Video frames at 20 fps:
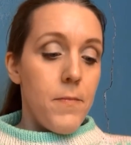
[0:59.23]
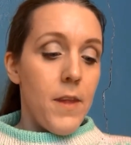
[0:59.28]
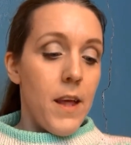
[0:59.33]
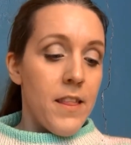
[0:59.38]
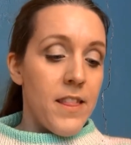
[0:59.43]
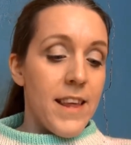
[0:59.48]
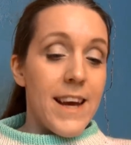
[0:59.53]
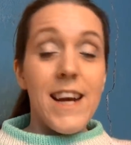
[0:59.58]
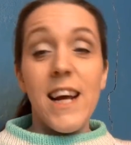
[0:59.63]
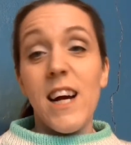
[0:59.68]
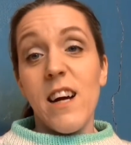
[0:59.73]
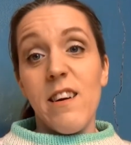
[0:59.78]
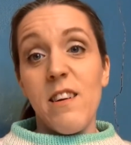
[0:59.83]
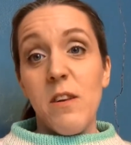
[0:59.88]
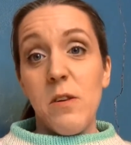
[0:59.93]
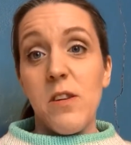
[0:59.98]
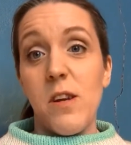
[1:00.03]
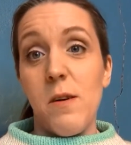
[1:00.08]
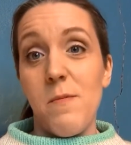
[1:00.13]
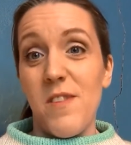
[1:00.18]
And then I
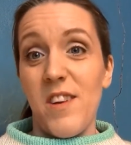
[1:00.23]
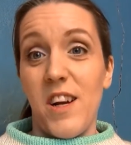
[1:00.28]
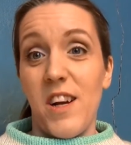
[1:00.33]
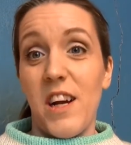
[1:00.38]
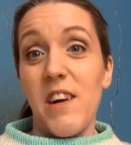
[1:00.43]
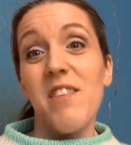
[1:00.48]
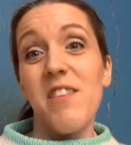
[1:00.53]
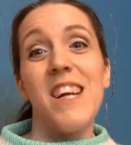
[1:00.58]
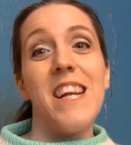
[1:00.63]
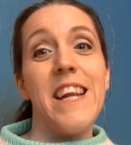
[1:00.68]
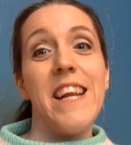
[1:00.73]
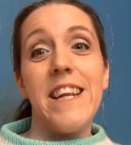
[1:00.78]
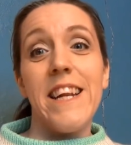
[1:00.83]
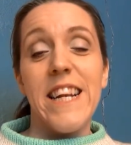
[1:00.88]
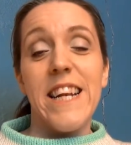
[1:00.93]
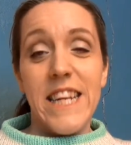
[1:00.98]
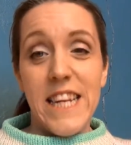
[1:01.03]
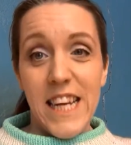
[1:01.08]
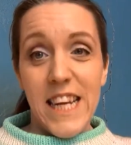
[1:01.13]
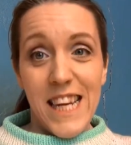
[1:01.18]
got something I really
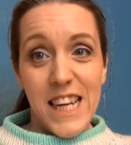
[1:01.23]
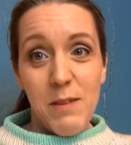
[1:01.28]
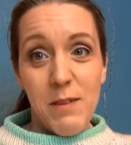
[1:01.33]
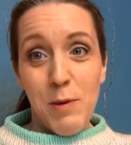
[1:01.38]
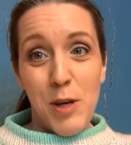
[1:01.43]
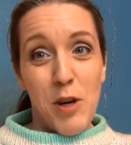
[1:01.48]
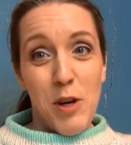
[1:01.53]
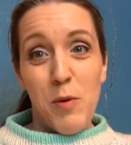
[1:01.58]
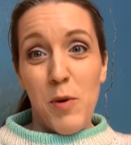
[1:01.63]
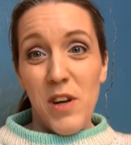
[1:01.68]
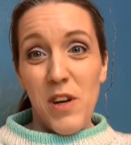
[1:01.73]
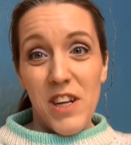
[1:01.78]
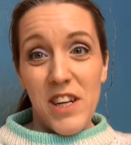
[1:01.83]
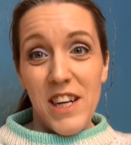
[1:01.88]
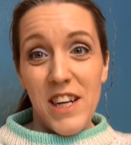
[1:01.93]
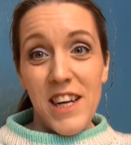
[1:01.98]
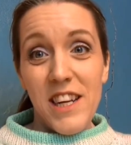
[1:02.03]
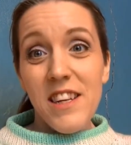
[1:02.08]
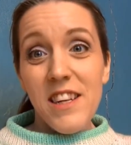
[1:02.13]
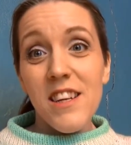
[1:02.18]
didn't need, but I
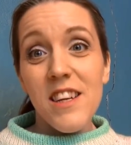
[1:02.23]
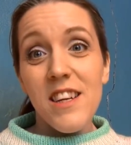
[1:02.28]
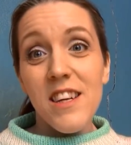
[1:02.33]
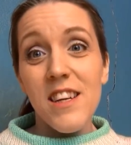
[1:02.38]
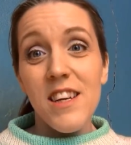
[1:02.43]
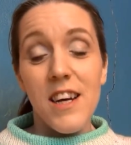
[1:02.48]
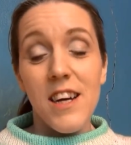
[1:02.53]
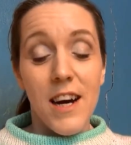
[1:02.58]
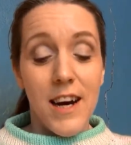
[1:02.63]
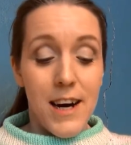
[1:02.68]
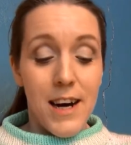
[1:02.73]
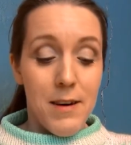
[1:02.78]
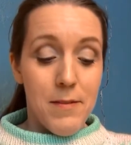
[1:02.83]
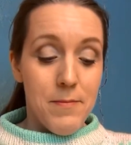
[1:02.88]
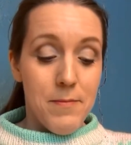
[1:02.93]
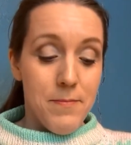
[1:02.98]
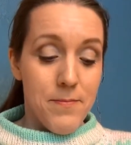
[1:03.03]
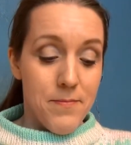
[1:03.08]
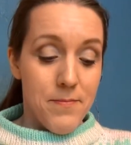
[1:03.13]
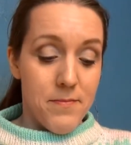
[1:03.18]
wanted it.
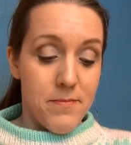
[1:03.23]
Um,